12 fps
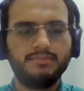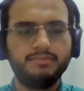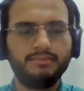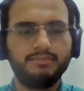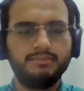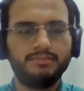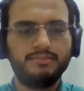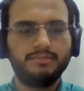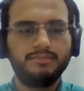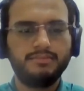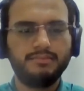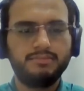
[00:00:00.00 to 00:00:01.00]

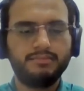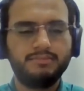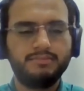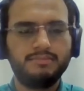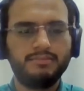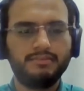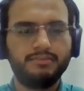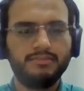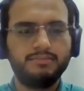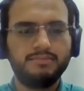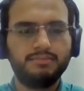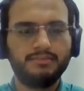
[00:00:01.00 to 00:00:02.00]

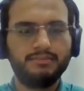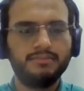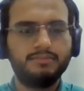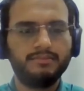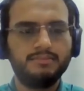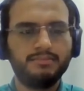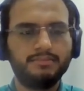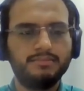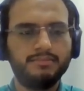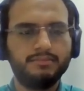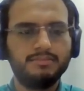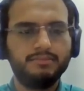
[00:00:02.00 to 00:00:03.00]

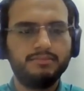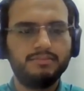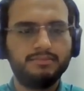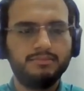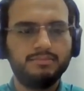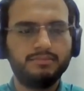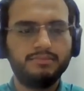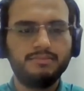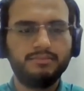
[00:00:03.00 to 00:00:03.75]
The person shown says nothing.